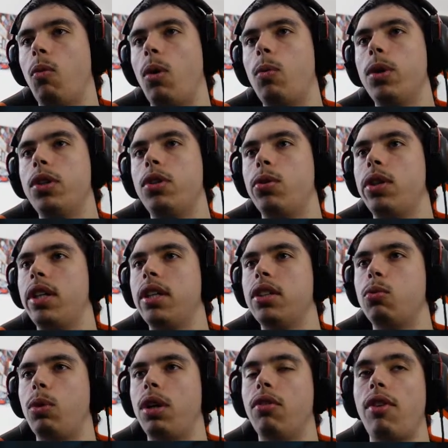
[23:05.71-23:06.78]
What we're doing here
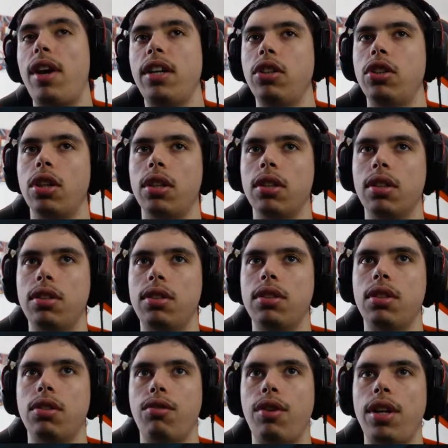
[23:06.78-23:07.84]
is we're ranging. This
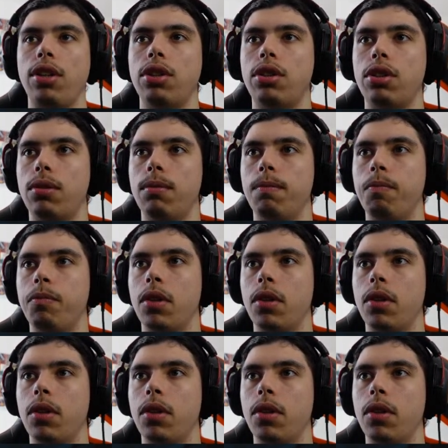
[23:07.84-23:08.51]
is a range.